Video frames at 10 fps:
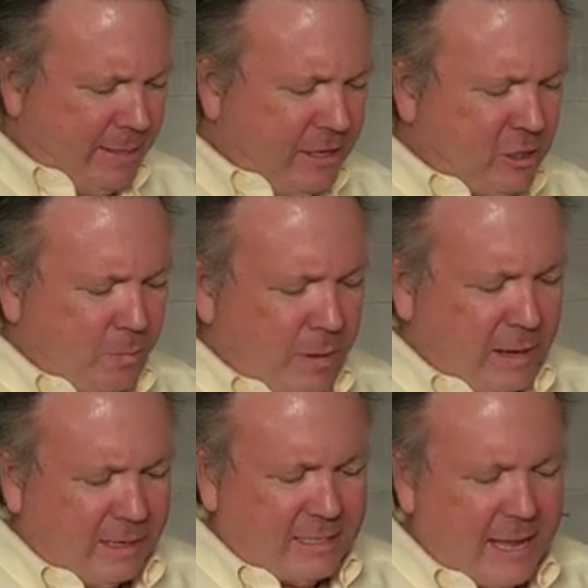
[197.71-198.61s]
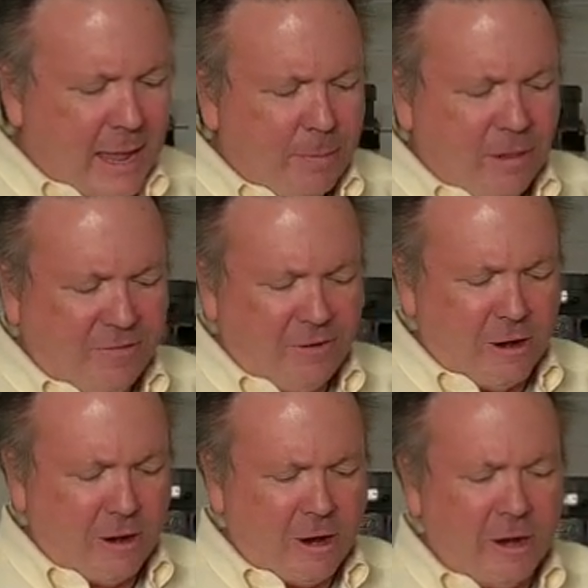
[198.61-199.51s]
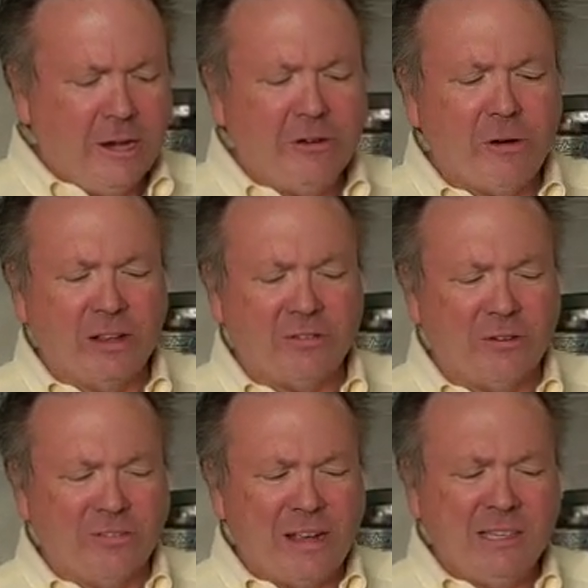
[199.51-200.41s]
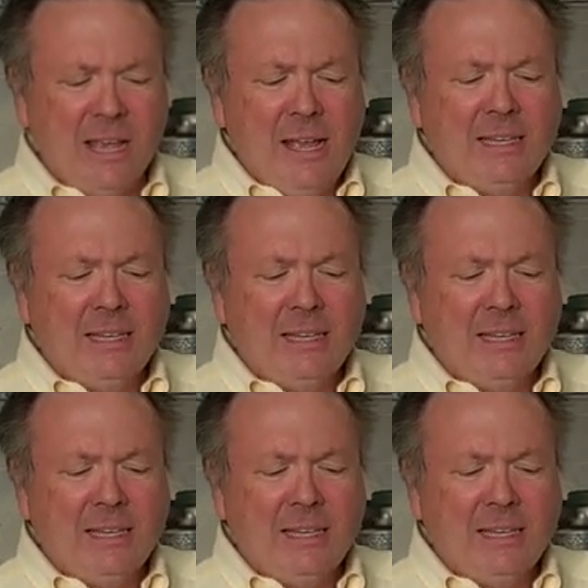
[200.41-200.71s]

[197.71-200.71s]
And this would be an example of our heat transfer device.